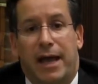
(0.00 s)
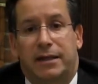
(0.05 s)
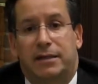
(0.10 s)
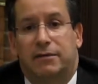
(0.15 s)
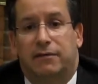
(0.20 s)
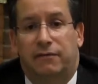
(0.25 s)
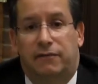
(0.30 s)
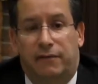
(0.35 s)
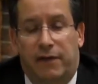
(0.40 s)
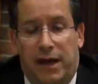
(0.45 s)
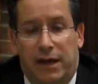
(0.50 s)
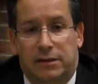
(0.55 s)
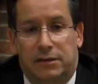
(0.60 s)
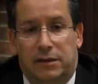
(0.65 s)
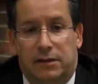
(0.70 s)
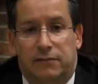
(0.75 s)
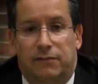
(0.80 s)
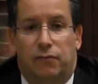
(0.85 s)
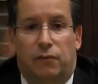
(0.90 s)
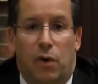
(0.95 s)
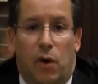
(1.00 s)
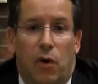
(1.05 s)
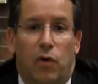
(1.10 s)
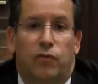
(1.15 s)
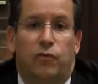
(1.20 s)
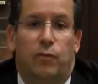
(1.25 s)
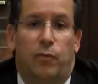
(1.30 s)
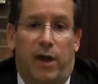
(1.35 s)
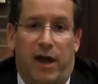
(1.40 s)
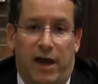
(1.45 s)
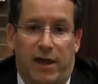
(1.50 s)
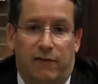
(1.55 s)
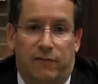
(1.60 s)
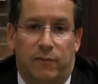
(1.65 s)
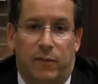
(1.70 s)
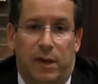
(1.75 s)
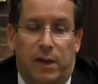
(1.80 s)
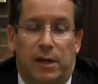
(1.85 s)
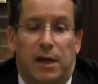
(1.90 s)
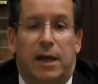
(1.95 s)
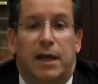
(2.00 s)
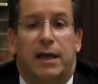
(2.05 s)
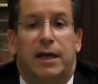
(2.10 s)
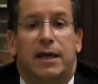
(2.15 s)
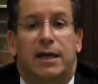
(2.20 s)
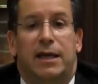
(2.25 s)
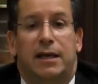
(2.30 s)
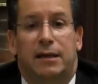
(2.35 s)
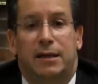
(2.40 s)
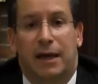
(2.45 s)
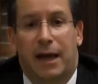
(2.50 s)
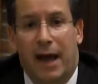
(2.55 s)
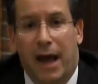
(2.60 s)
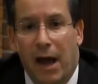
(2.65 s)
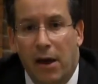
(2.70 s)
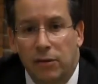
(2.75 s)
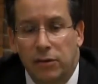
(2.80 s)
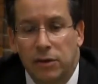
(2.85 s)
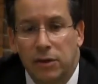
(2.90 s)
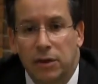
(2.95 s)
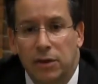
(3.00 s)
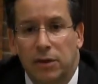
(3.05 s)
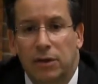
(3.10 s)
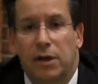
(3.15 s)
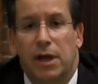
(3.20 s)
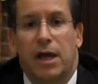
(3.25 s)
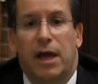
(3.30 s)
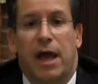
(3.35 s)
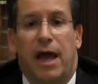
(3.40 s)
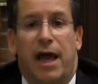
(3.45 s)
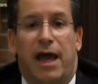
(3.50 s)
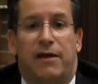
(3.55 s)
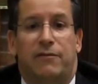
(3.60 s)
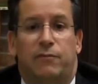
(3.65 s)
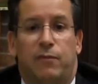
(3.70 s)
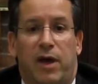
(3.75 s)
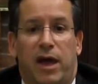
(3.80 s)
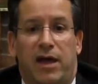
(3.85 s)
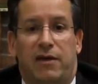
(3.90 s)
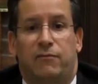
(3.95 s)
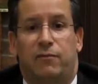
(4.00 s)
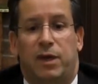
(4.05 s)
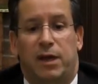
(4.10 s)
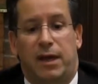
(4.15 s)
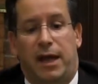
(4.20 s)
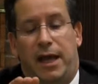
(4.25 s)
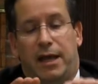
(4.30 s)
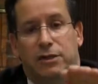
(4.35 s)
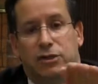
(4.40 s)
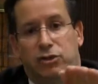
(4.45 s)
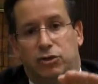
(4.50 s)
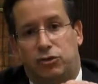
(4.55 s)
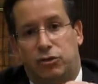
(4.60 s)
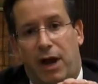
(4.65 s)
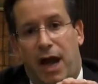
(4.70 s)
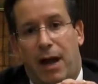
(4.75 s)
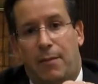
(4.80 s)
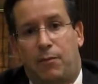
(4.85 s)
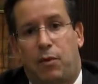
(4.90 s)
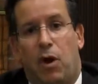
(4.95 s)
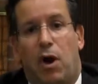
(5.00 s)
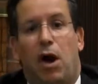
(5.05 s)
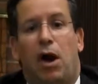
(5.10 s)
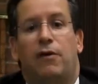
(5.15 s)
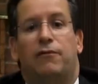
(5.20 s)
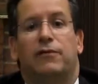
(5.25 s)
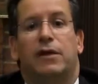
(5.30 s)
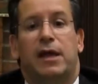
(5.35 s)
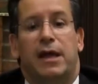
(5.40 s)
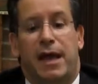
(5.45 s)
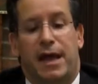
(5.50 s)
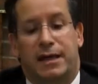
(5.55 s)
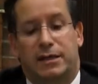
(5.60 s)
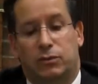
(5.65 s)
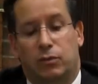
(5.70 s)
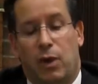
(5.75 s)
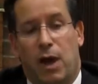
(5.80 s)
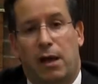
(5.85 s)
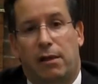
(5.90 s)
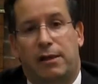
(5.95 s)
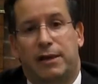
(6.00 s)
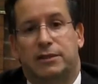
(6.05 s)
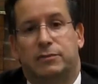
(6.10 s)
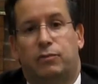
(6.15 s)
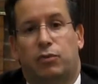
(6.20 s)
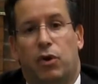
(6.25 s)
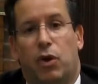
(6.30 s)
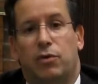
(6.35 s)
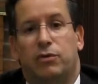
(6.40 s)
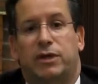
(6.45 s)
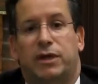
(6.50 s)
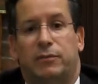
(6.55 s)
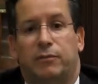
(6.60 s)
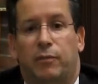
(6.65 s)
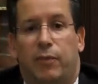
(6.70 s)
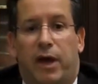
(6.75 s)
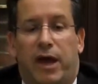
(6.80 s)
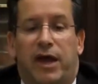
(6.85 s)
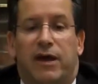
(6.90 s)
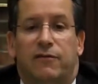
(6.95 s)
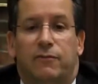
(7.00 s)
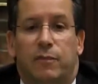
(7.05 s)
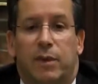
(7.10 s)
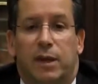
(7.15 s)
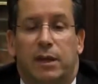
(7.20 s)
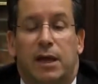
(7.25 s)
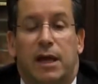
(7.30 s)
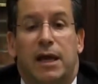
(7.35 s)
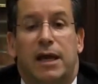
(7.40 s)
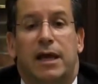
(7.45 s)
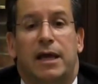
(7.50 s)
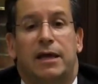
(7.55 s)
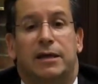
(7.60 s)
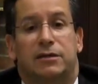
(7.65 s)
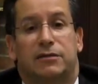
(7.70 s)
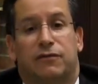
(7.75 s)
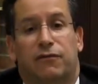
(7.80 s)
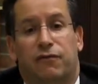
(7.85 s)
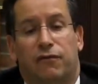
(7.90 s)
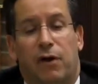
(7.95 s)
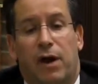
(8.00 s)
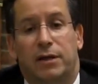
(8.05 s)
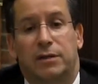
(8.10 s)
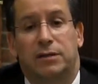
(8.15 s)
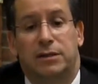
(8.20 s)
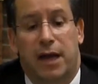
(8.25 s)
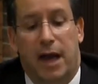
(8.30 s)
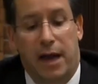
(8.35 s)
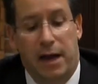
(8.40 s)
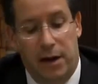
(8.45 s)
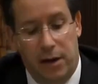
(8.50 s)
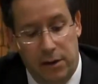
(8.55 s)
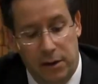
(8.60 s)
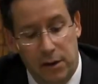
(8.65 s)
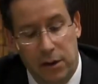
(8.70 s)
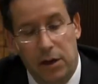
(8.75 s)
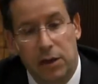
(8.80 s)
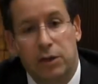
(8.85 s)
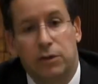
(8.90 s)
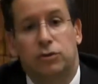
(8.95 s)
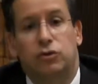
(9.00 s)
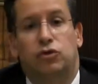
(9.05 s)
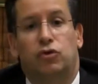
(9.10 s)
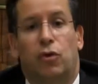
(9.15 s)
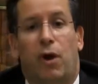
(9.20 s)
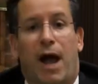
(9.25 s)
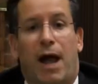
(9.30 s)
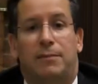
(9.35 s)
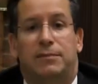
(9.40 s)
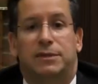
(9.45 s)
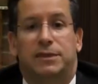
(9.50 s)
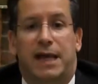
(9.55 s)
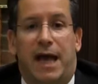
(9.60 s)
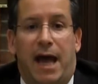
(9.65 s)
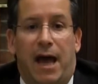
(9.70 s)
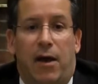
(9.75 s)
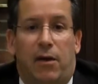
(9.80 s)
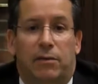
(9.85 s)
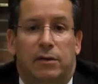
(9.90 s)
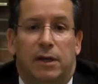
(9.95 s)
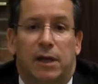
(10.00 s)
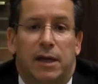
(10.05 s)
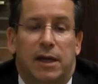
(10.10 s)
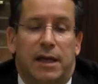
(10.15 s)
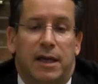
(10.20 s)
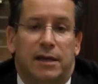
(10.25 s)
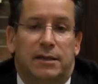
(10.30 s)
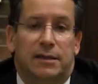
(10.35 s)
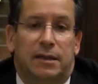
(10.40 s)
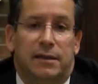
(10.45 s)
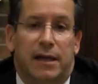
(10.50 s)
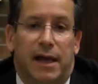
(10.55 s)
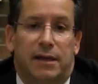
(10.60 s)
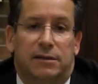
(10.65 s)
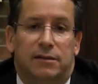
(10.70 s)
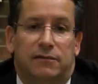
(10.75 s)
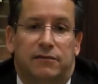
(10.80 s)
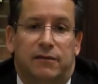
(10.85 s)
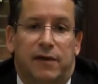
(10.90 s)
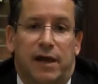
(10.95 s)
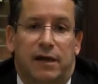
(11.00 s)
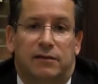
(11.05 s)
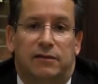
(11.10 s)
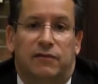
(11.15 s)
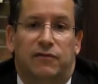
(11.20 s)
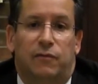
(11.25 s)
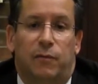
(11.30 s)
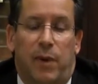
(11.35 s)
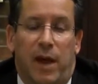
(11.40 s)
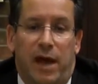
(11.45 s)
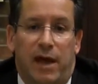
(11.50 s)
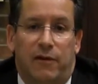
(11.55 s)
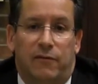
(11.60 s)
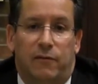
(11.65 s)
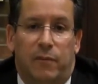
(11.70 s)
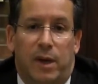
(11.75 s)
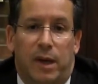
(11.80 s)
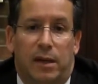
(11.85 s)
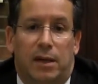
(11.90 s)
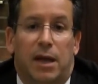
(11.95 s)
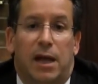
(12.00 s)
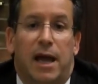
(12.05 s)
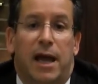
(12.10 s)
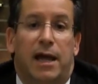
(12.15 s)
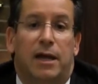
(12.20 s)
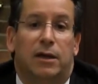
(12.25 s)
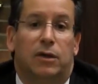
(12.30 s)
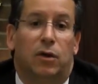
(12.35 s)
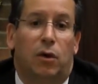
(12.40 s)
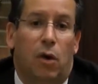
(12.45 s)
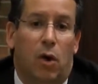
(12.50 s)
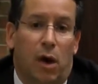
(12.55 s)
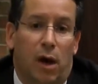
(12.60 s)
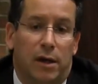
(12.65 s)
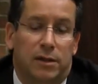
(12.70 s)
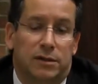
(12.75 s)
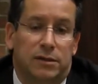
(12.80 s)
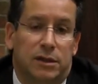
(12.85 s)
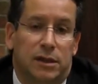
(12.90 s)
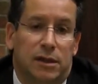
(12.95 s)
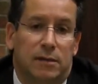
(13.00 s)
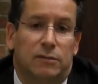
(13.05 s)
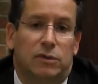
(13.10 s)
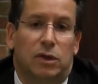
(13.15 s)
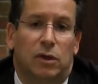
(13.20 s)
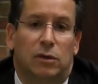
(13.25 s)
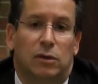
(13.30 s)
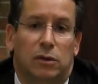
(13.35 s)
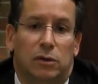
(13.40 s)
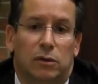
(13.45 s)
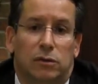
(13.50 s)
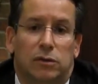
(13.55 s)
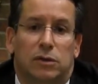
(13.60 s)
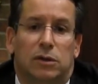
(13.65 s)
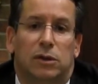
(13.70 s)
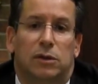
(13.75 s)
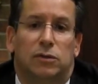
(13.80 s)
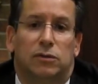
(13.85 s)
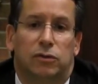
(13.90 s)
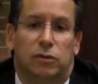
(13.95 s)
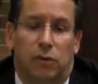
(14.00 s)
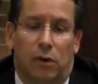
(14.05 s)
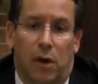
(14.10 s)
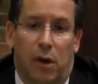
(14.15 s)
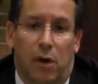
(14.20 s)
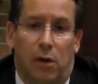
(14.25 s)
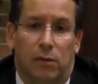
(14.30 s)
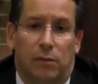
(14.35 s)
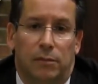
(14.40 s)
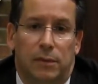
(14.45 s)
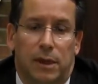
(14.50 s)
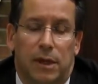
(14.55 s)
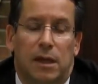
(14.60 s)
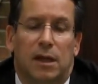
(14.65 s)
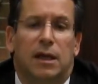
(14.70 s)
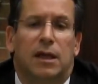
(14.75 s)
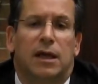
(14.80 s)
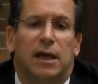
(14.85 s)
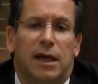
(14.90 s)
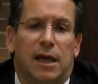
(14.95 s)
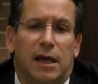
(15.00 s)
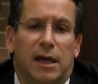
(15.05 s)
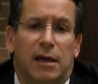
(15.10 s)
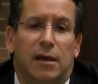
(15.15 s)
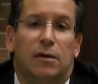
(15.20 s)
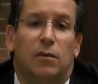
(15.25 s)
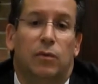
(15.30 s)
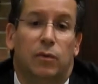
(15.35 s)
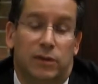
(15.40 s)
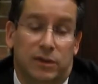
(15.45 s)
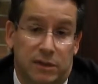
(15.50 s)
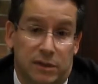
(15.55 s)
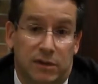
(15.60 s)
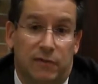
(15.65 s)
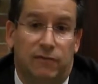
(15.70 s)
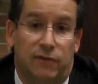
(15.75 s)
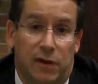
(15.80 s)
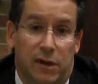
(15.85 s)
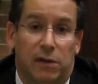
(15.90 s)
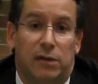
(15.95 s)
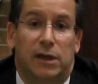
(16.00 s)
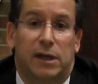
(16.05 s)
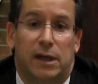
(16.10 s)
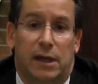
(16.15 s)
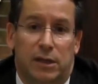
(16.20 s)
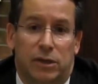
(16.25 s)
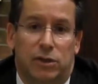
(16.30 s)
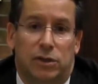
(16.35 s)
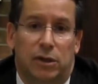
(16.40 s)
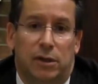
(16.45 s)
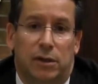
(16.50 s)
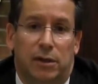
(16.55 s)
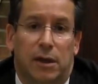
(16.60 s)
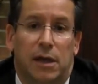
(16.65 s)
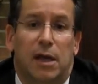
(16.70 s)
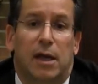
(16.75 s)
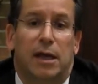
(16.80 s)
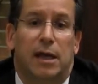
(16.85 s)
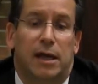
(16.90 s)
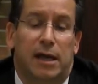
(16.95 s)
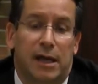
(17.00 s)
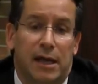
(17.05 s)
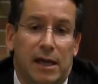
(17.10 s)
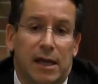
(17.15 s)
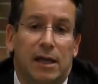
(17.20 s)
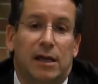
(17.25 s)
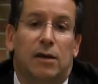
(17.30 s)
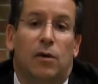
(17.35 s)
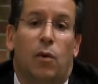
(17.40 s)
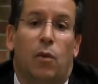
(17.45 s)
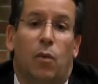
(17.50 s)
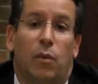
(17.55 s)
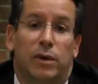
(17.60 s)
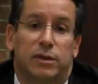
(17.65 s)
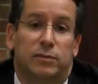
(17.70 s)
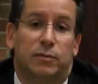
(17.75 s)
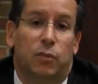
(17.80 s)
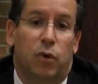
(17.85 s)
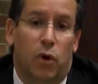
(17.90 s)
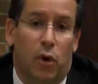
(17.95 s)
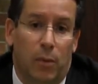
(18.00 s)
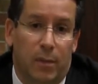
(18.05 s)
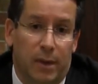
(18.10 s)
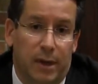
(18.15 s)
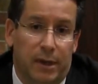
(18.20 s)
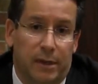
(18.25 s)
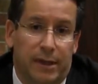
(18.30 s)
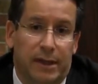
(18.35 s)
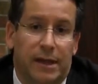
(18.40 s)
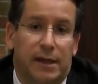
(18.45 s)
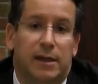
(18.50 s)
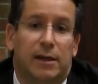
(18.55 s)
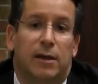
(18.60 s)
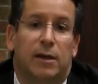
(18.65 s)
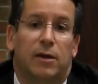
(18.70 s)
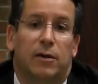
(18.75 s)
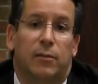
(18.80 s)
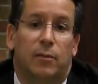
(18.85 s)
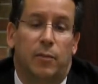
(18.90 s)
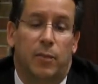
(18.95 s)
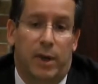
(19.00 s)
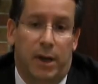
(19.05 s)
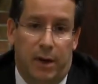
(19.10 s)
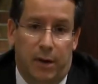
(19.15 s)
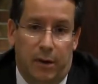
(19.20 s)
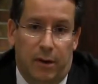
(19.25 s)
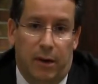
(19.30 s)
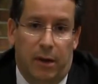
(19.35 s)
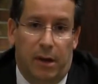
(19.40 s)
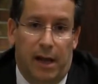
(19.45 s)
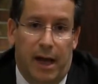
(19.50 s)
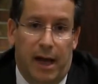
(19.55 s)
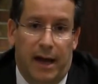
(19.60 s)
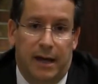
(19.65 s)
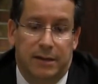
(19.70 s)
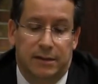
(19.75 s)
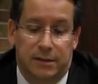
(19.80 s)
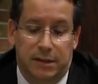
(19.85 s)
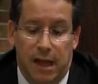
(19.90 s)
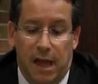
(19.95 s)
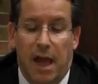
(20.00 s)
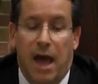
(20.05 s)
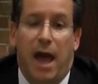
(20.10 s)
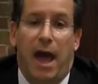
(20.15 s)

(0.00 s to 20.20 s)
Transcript: a defective road pavement. He encountered a pavement edge drop off as well as broken pavement. His front tire dropped down into that defective pavement and caused him to lose control. He was severely injured. He was permanently paralyzed.